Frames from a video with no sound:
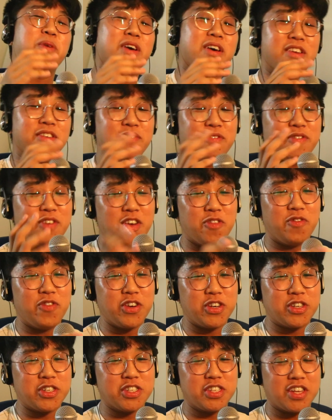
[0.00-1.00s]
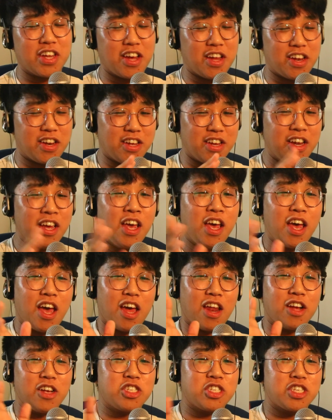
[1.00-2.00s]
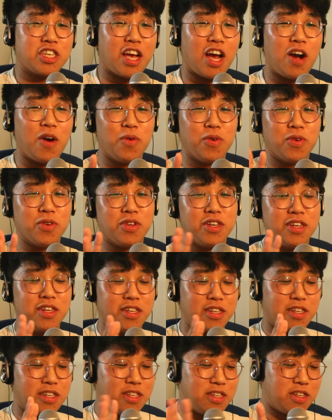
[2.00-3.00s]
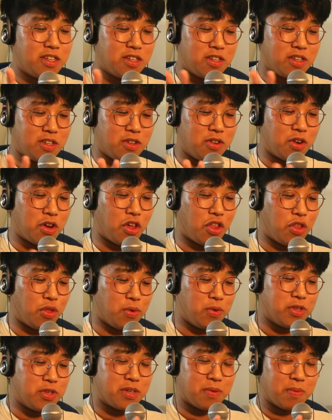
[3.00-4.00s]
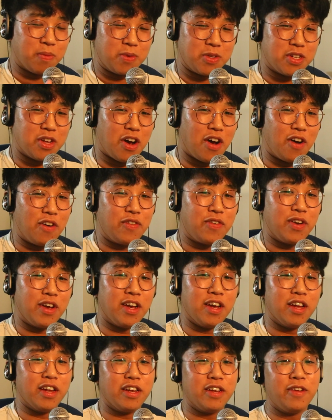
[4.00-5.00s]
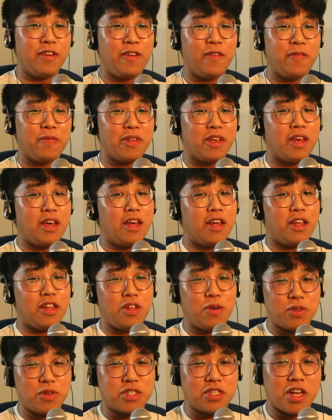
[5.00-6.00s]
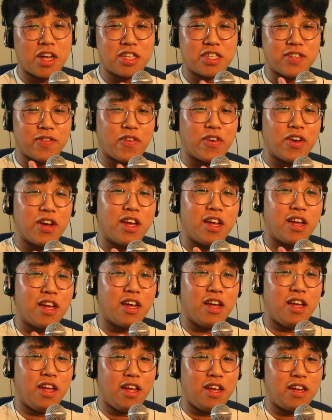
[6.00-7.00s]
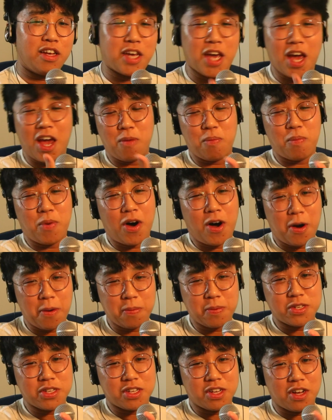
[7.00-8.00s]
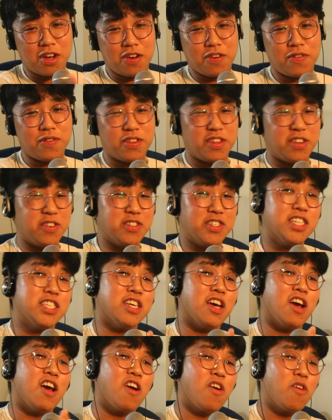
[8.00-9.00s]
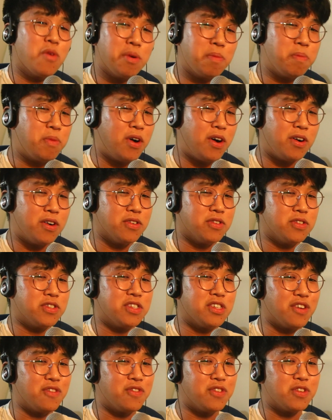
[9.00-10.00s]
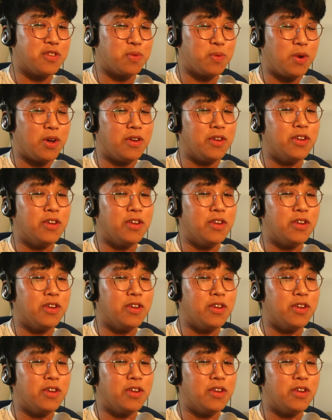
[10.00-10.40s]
and fanfiction.net and I looked through some stuff, and there was lots of K-pop stuff. There's lots of Harry Potter stuff as well.